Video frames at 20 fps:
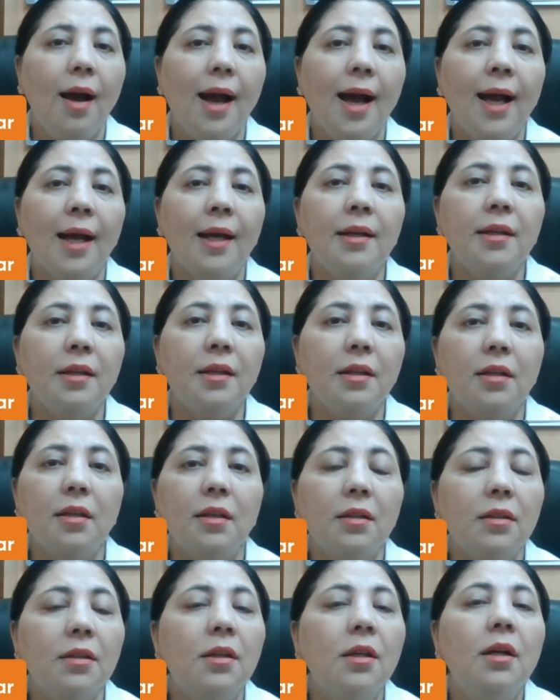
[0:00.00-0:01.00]
And
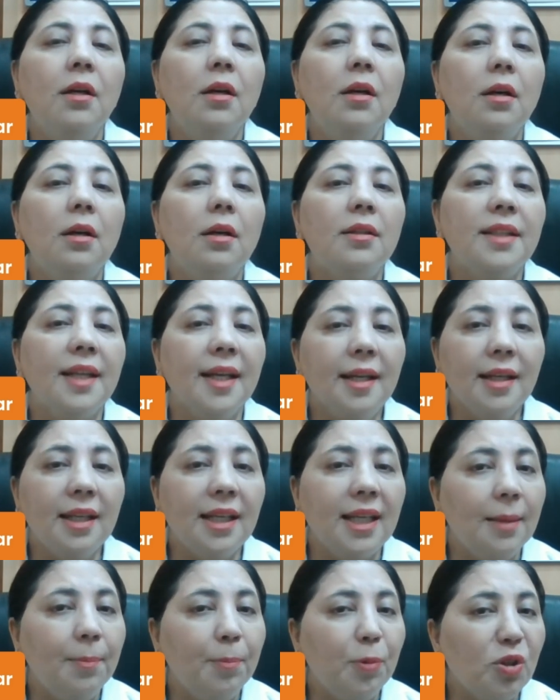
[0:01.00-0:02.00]
then
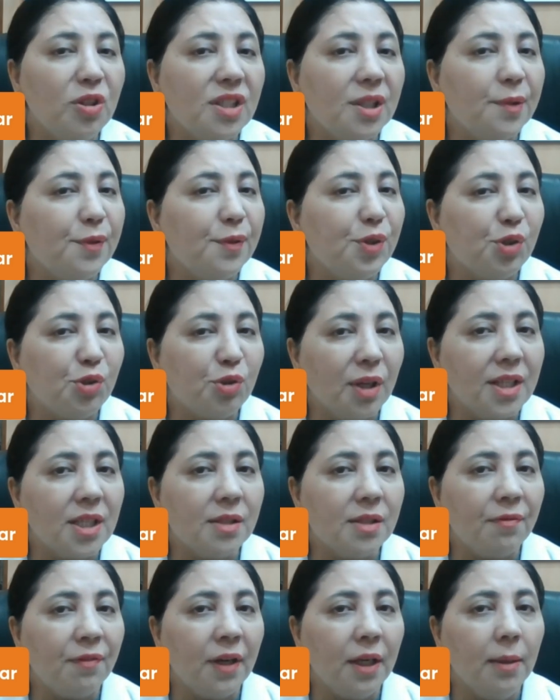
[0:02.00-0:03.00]
keep yourself
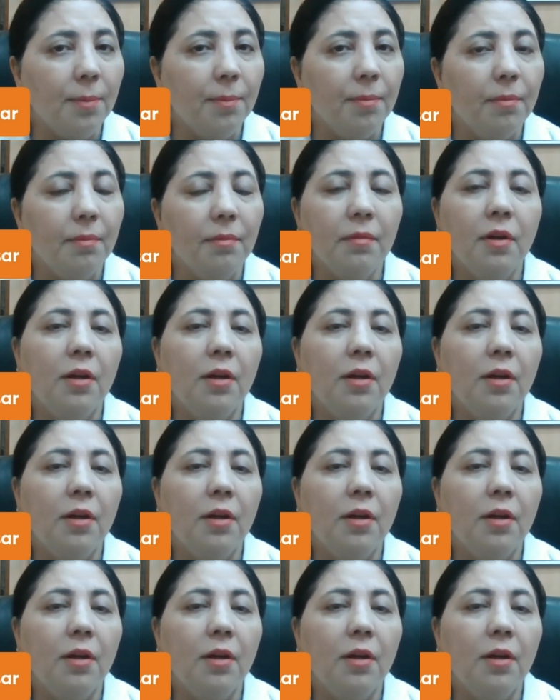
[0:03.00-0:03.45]
stress free.